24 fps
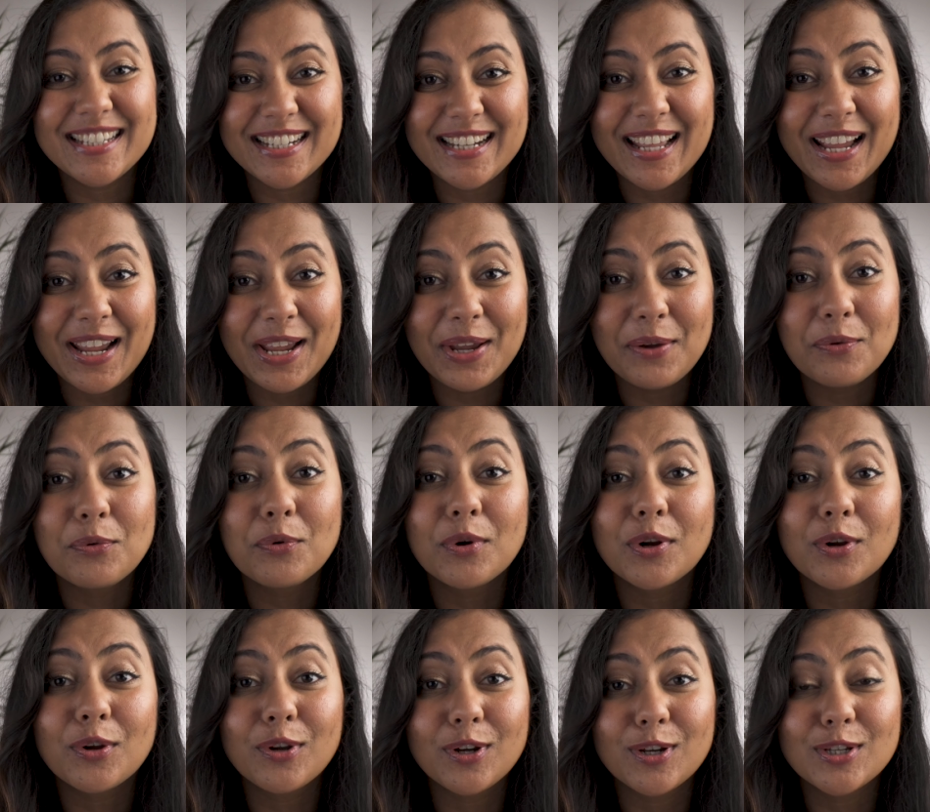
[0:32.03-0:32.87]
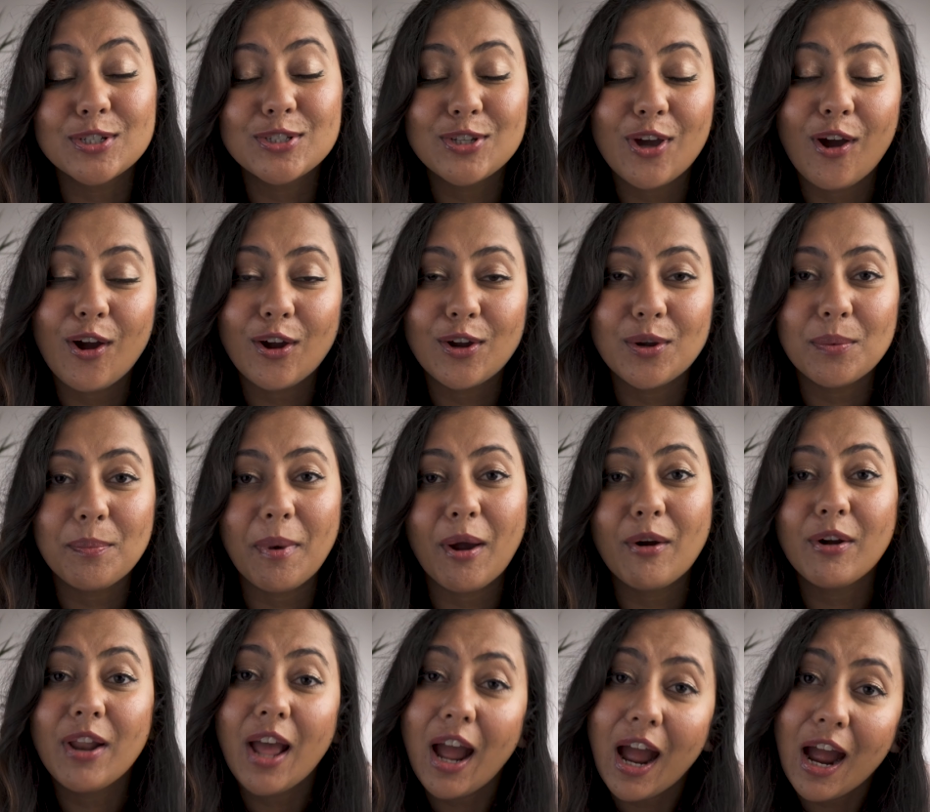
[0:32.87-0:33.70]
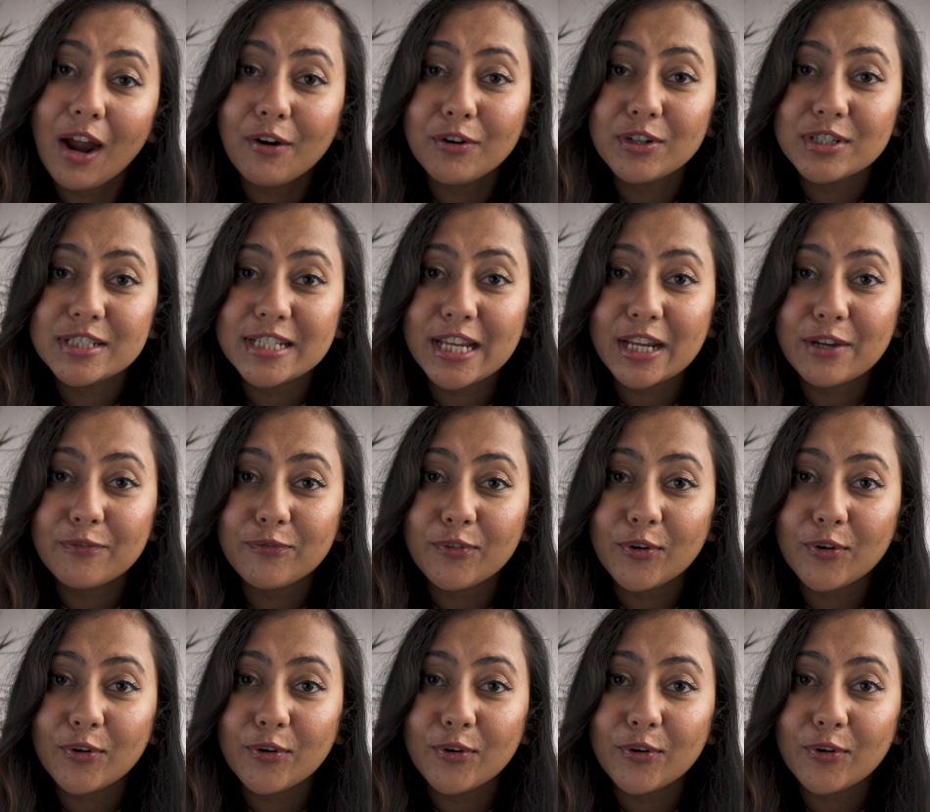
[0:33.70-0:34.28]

today we're going to talk about how to take